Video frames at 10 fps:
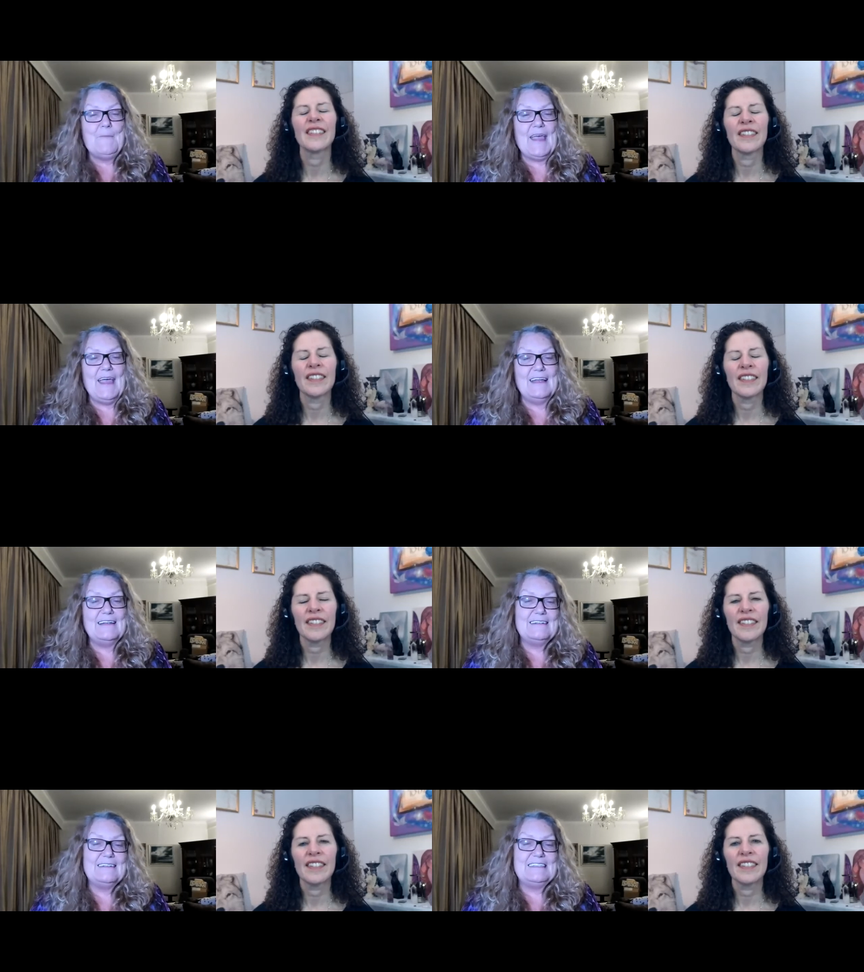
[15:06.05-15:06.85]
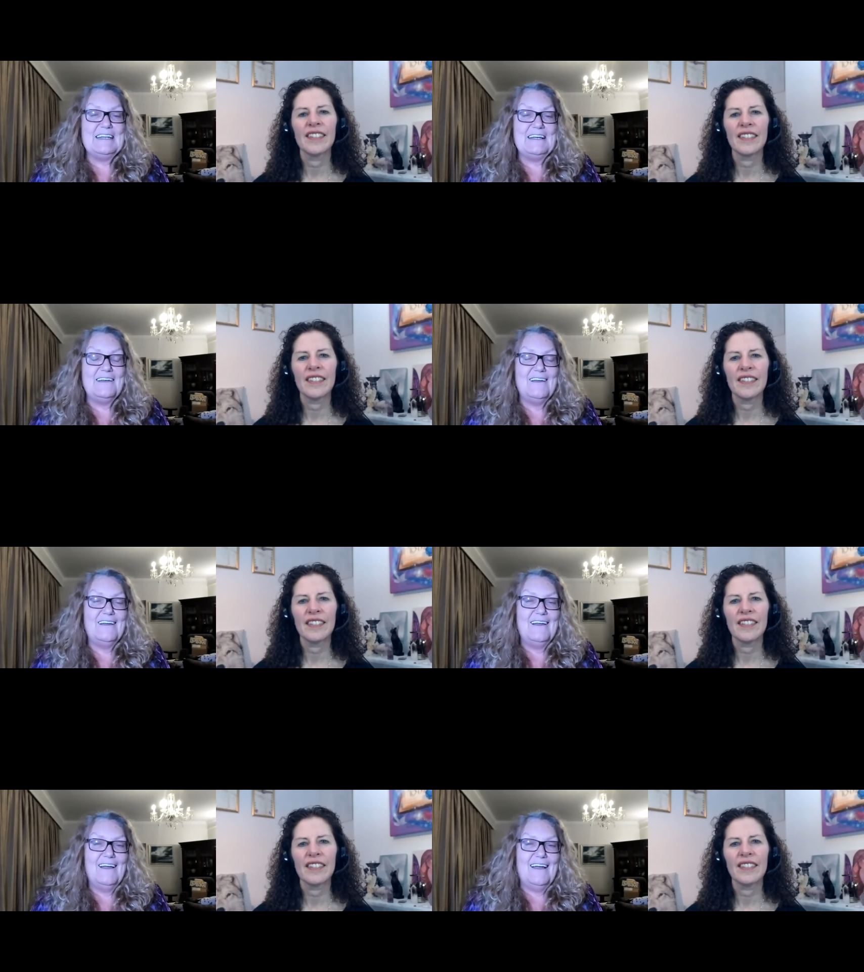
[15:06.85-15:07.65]
Speaker 1: And uh,
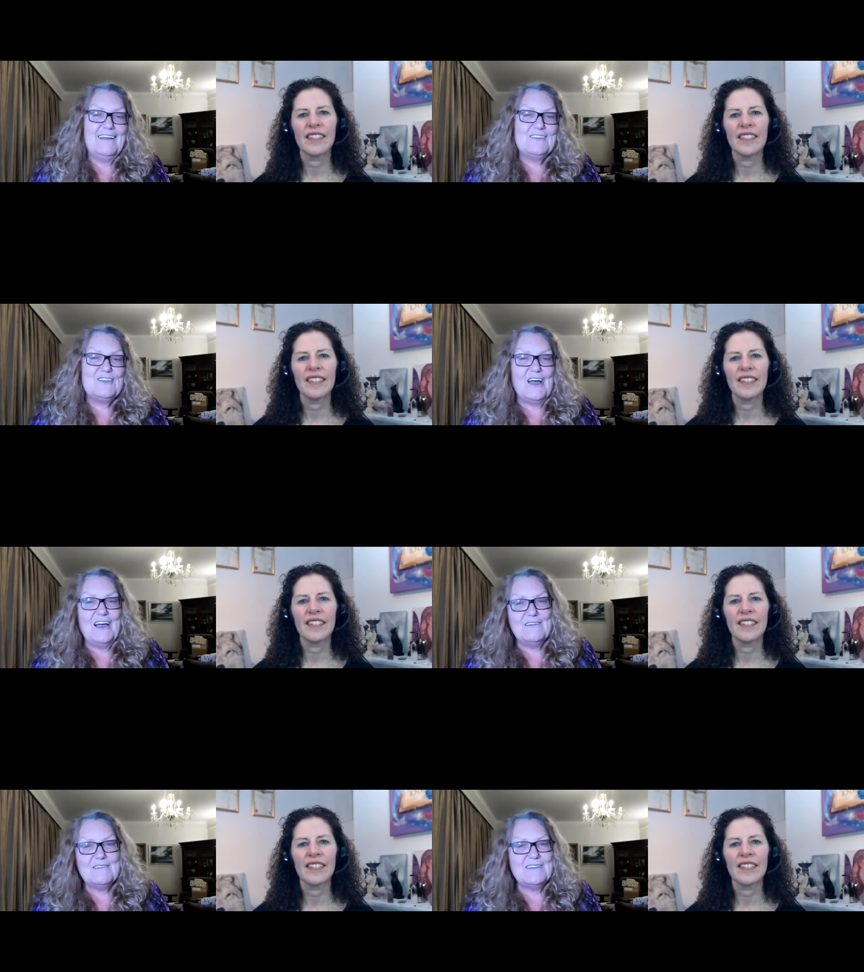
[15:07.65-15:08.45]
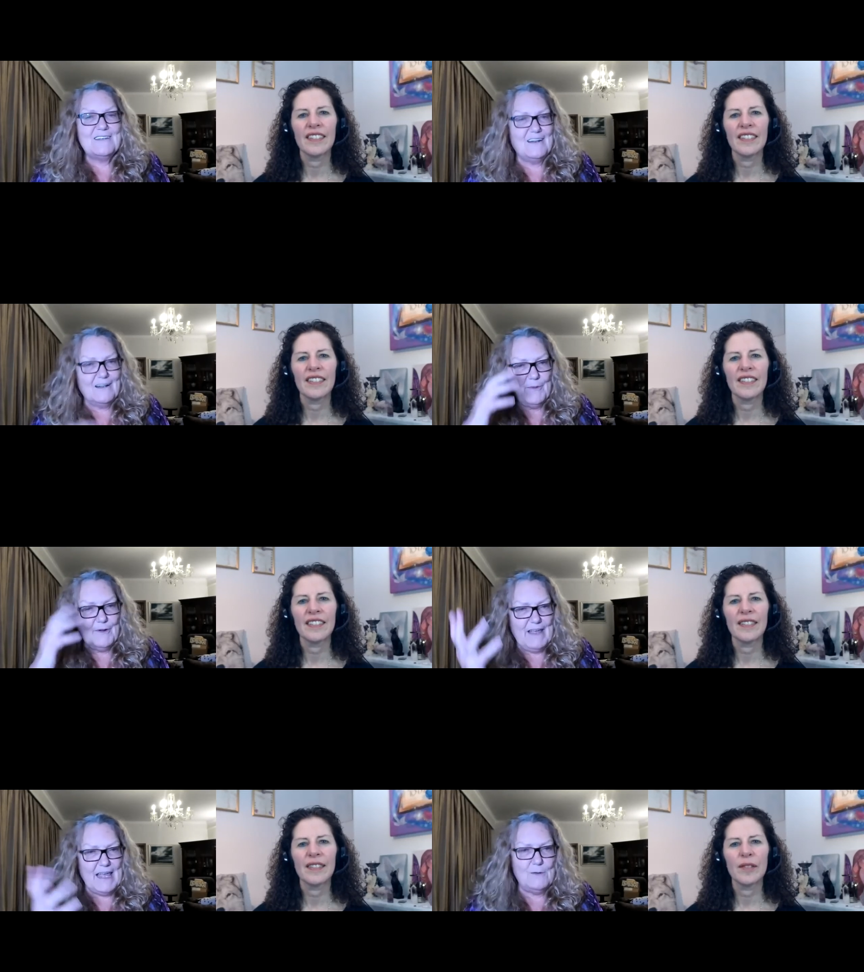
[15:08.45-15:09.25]
so I did a little bit of
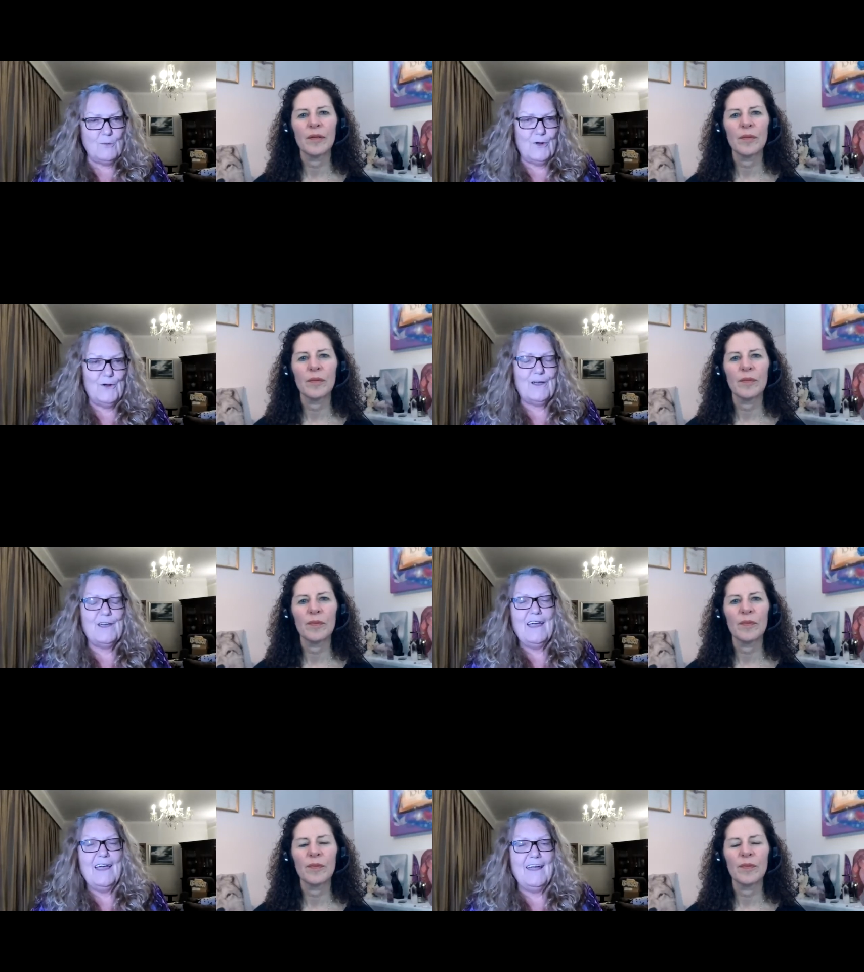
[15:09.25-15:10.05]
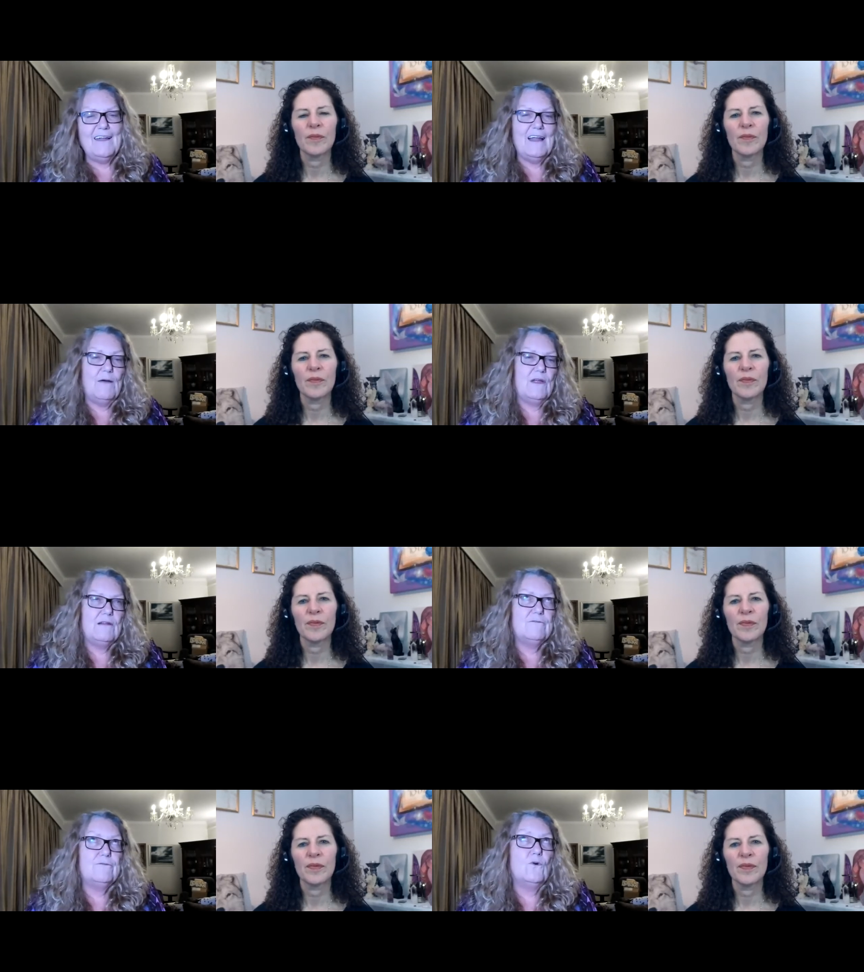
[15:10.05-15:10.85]
head work and I went
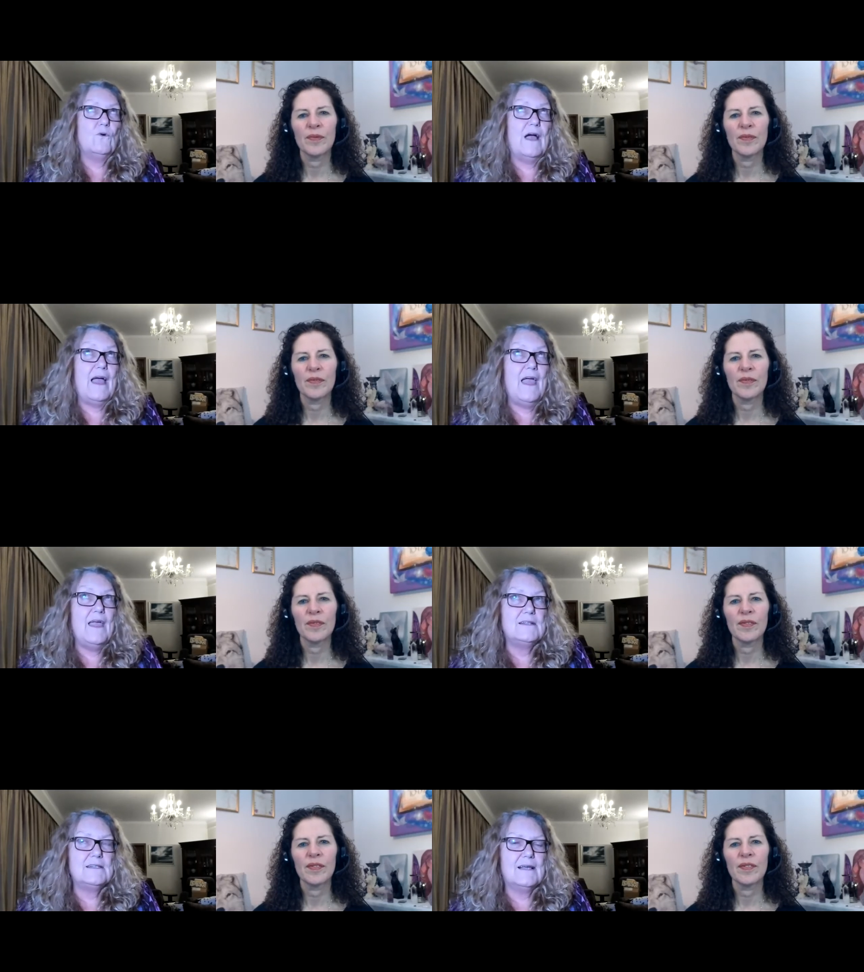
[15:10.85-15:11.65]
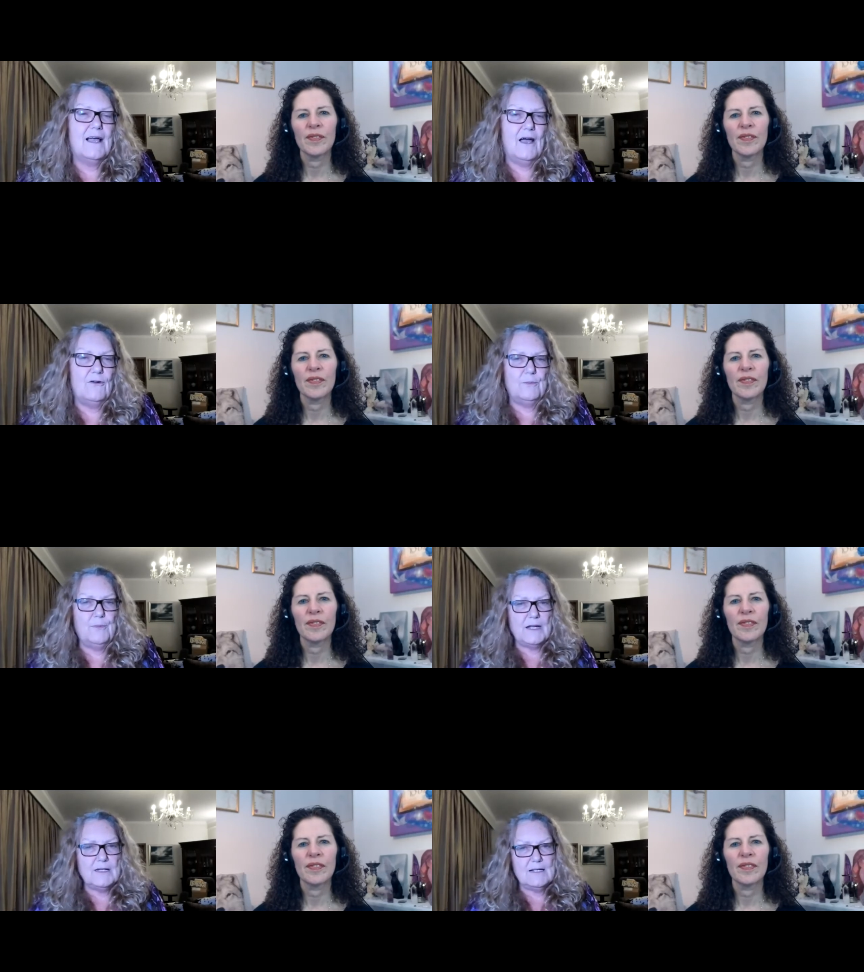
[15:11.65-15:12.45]
for eight
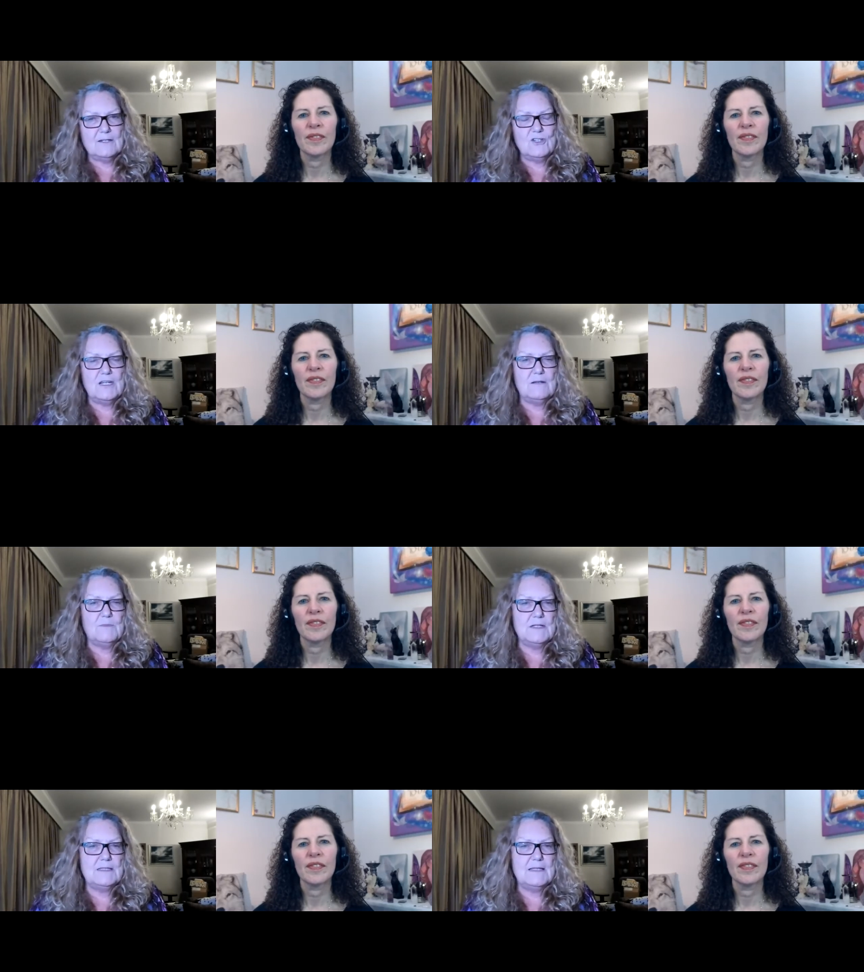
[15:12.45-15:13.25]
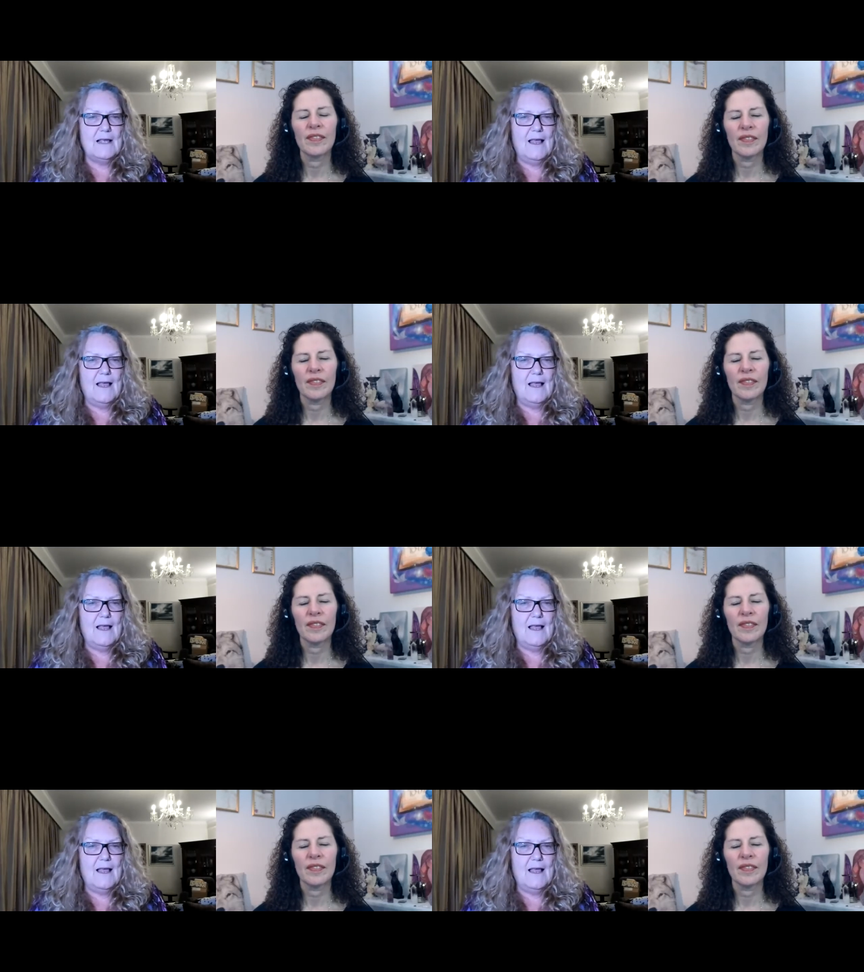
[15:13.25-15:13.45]
chiropractic treatments.